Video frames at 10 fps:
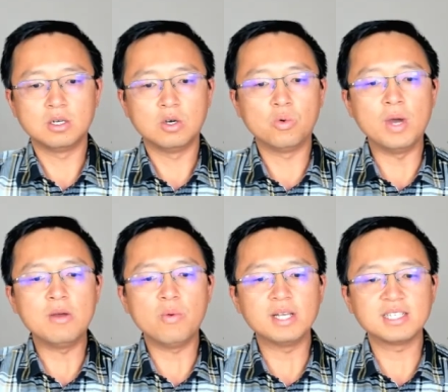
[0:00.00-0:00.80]

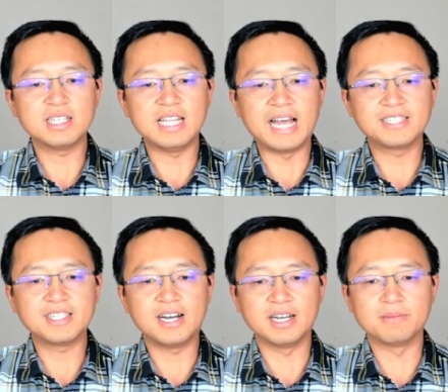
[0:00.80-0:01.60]
When was the
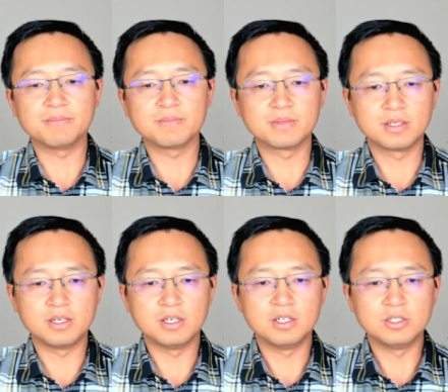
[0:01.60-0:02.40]
last time
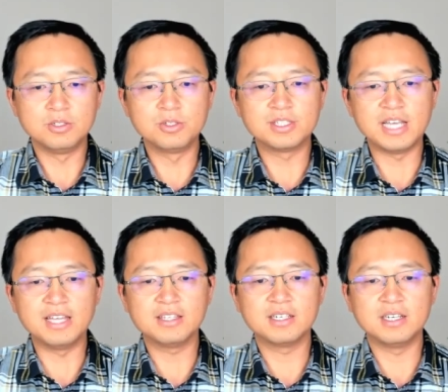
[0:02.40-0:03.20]
you
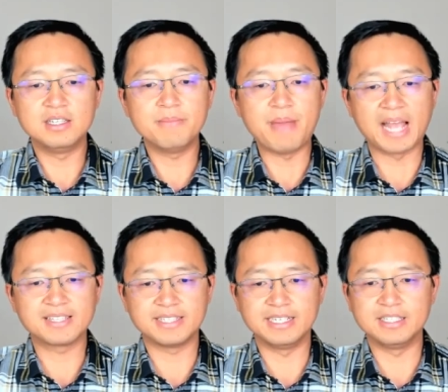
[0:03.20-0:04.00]
sat in the back
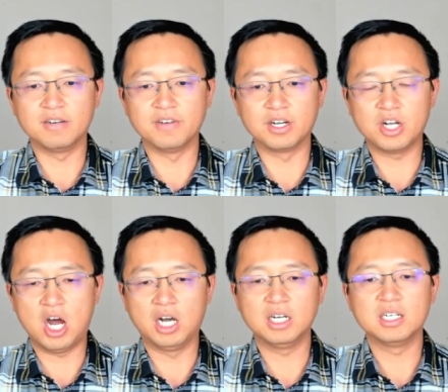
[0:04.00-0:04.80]
seat of a
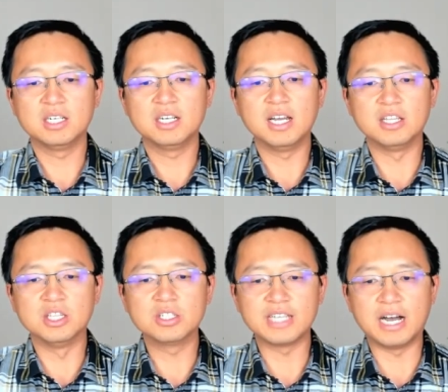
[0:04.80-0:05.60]
car and
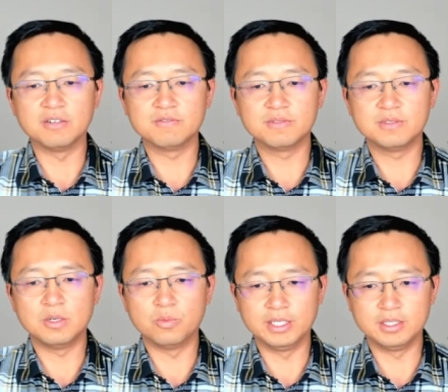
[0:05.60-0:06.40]
looked out
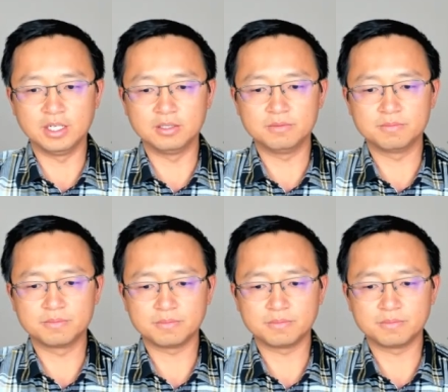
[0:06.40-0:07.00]
the window?